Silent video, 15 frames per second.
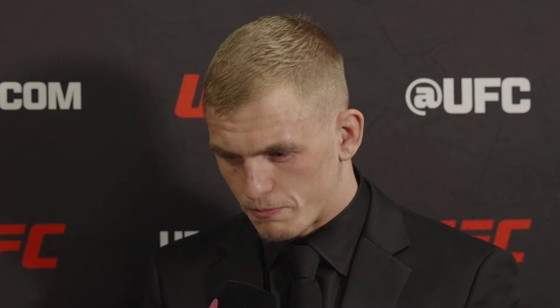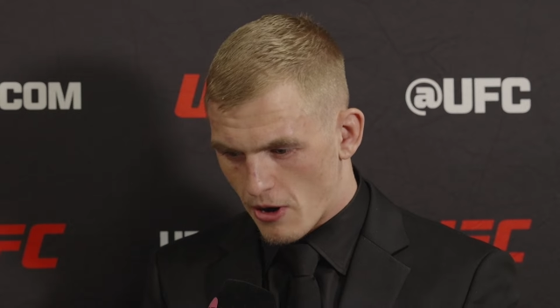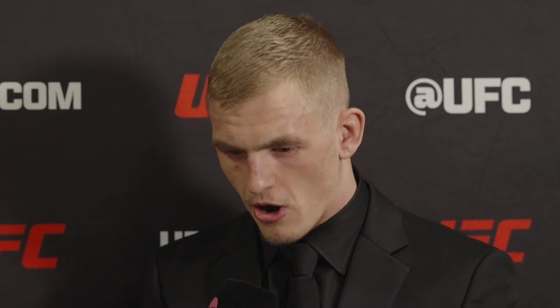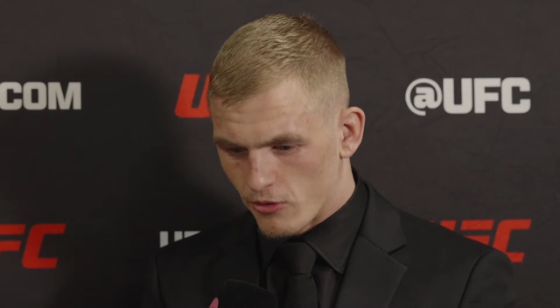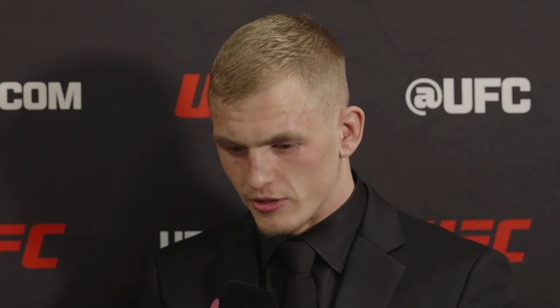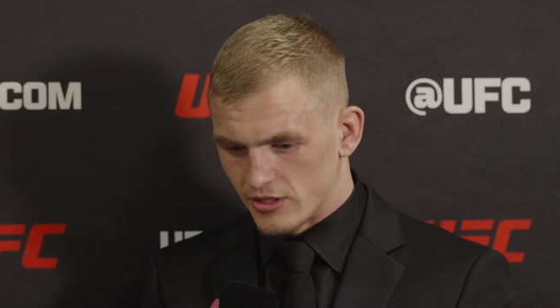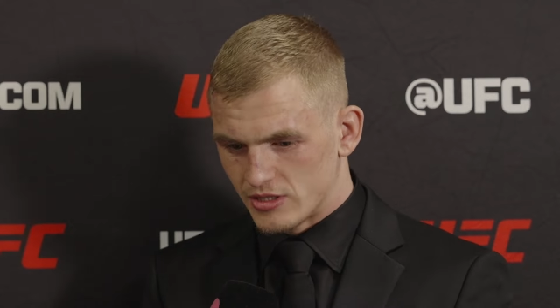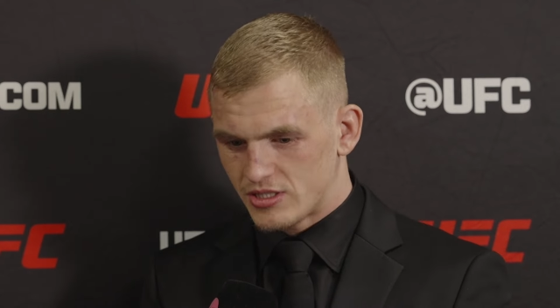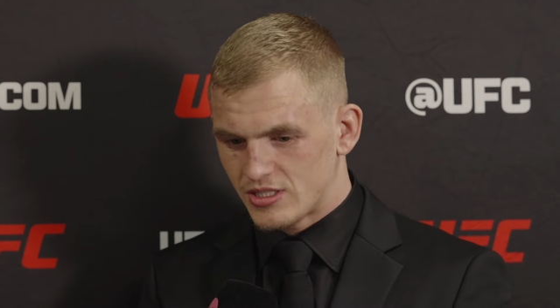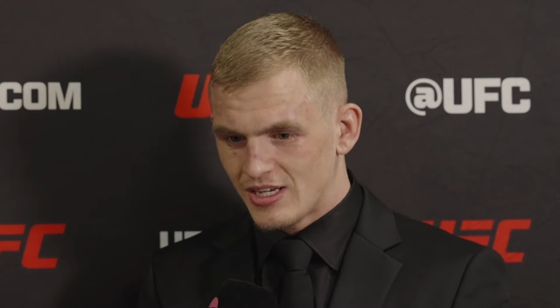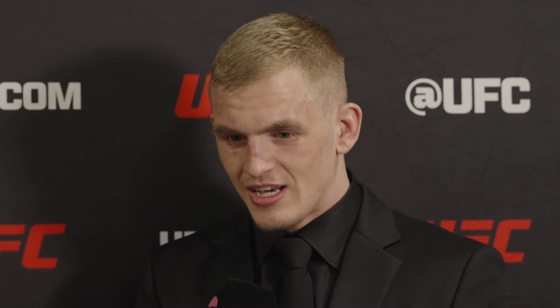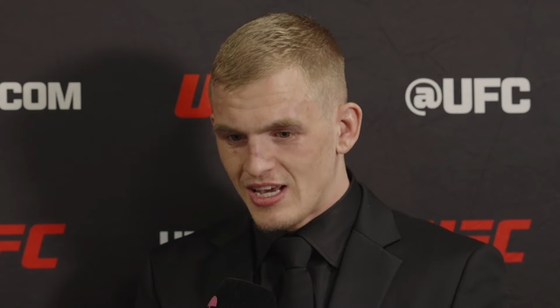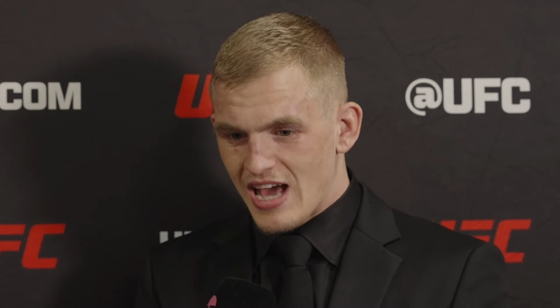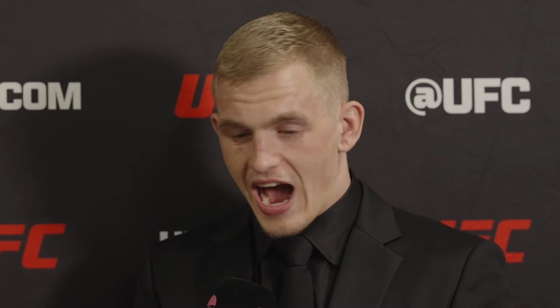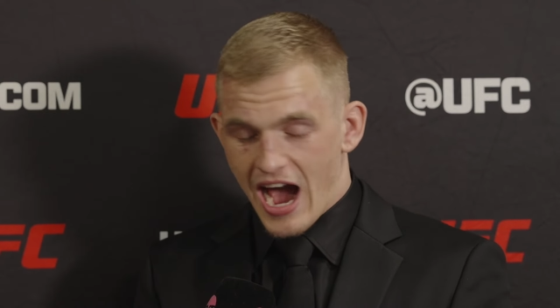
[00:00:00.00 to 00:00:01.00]
opponents,
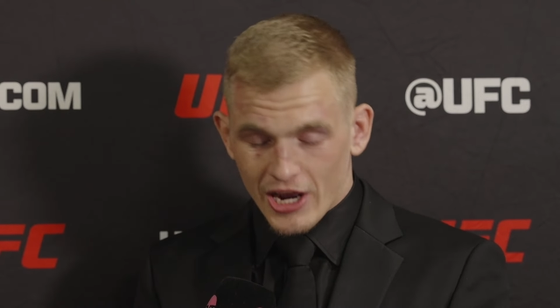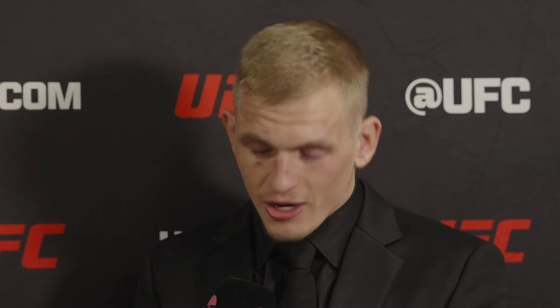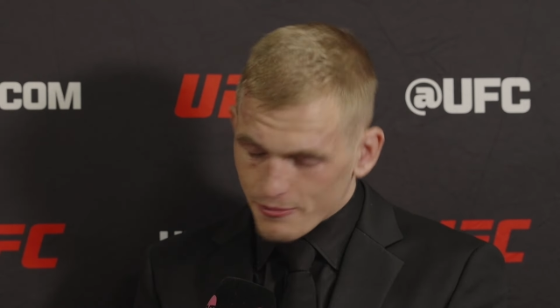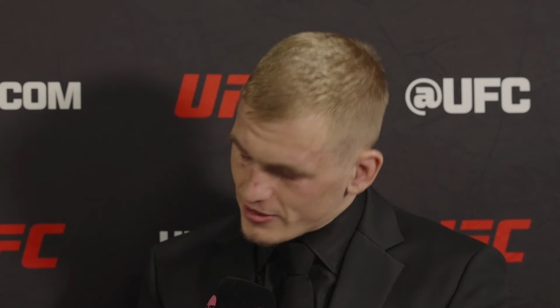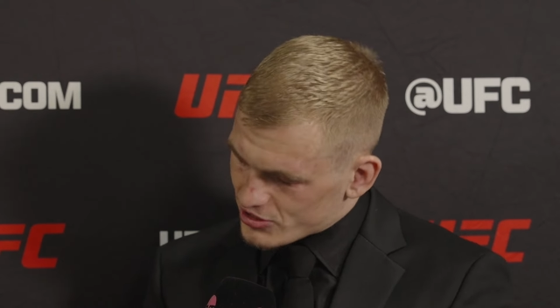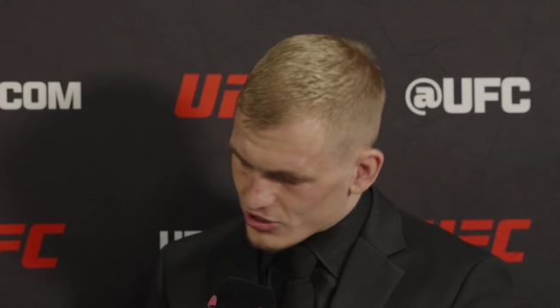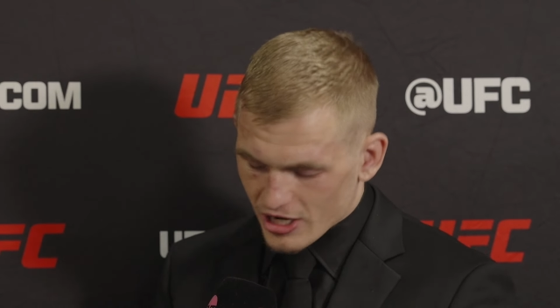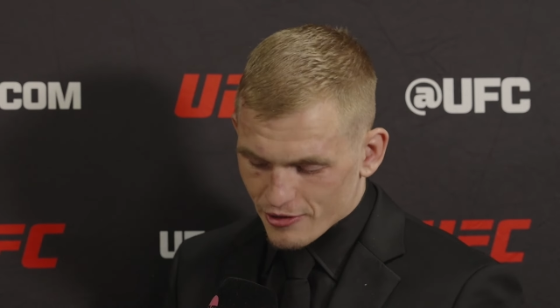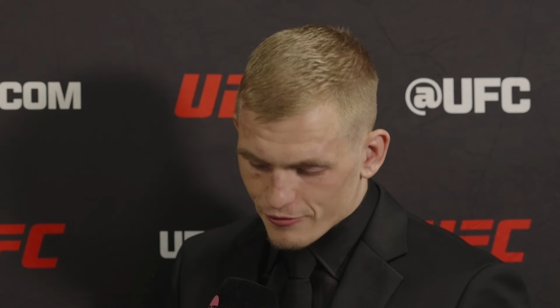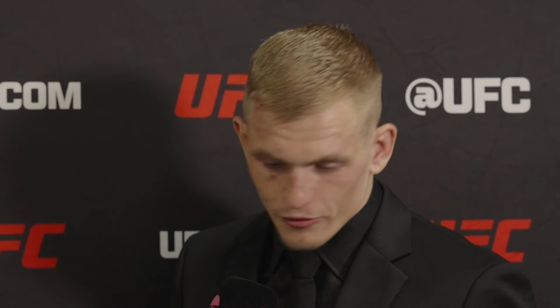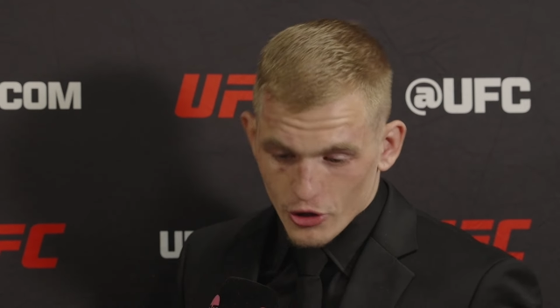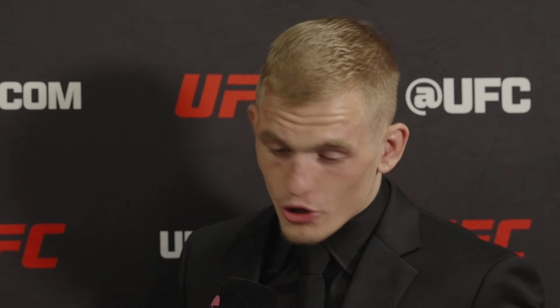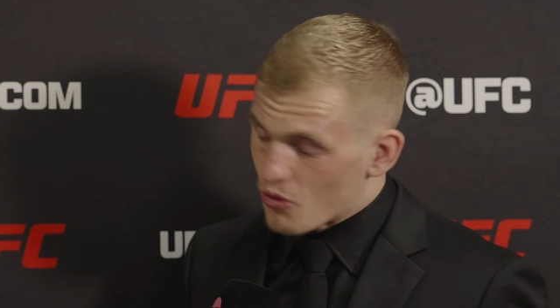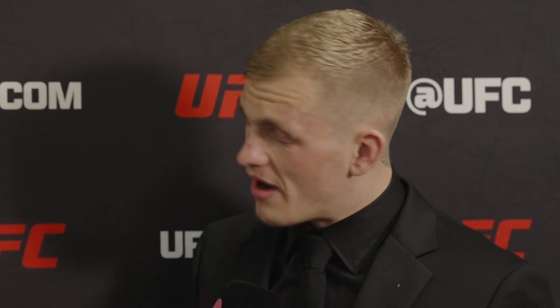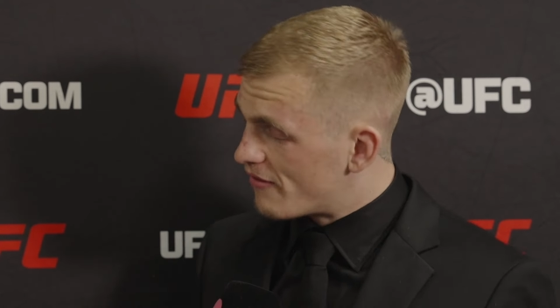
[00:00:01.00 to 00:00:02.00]
and I'm excited
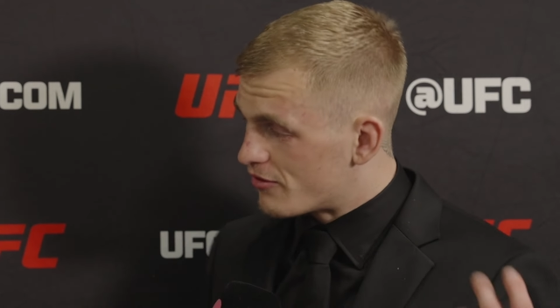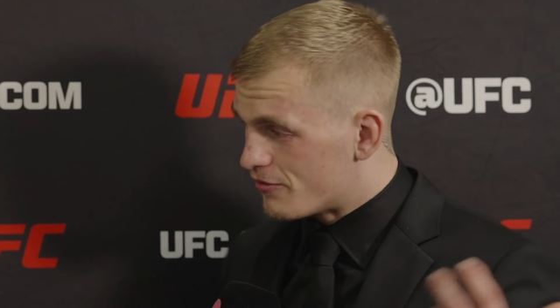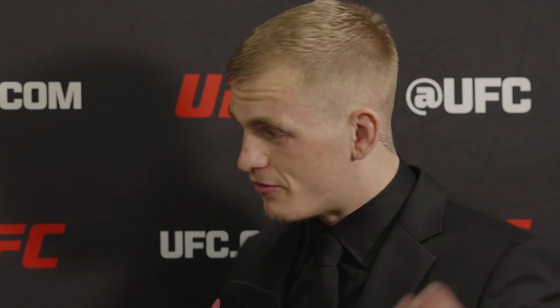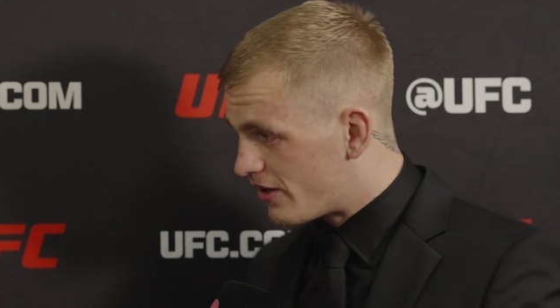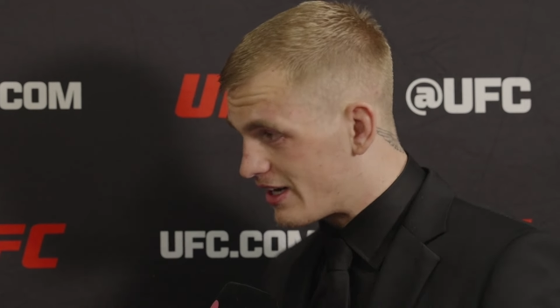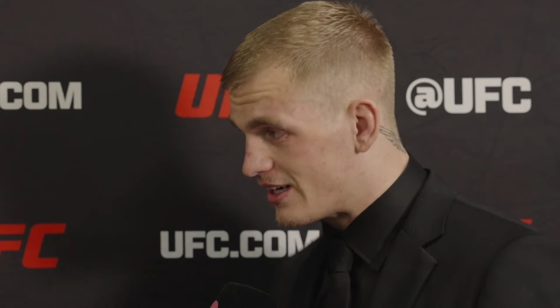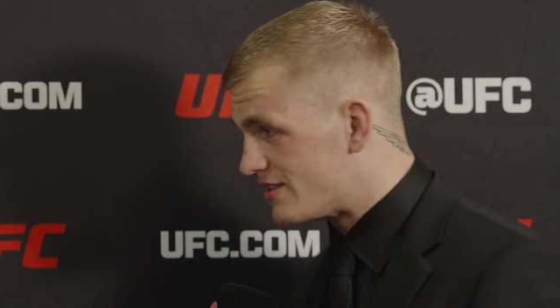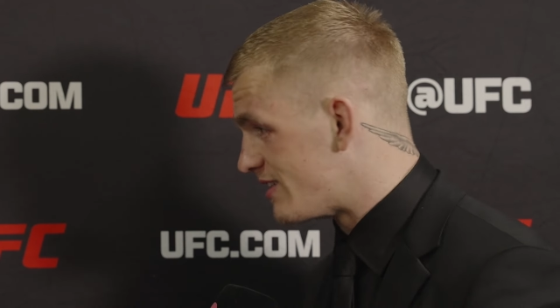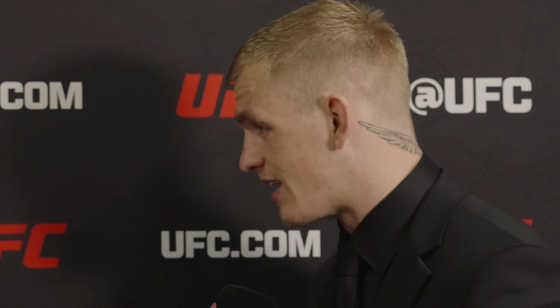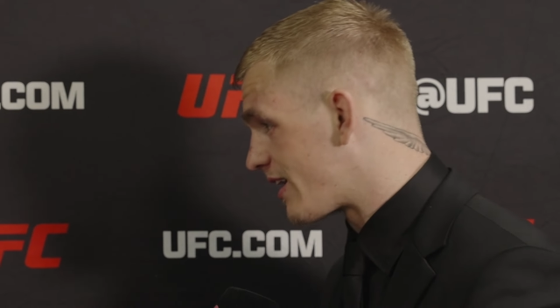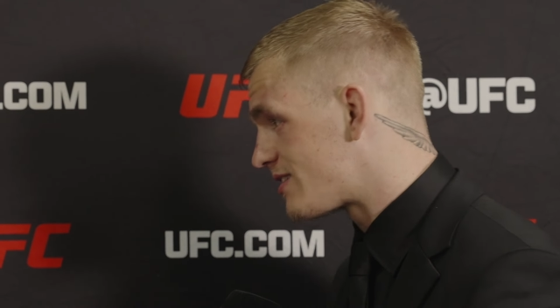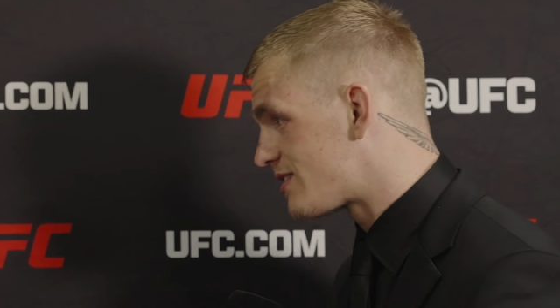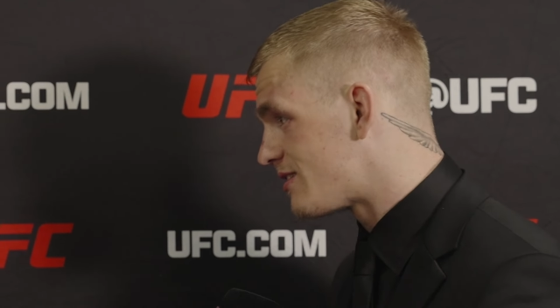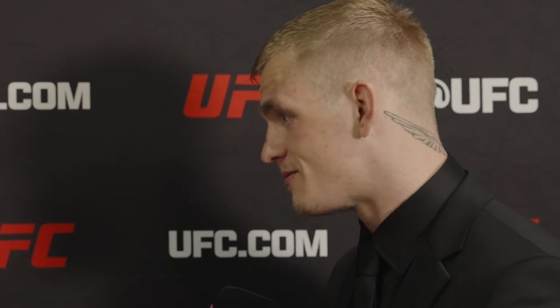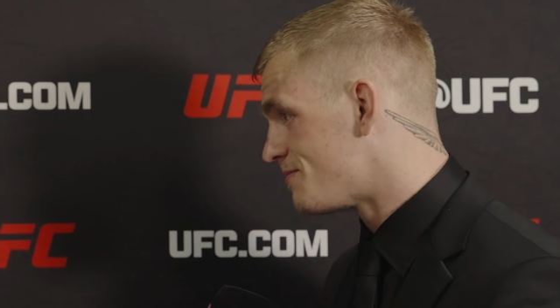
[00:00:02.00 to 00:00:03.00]
for whoever is
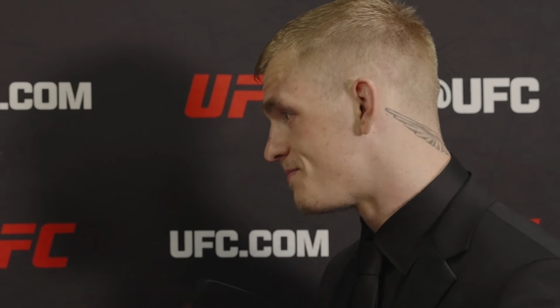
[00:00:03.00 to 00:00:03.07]
next.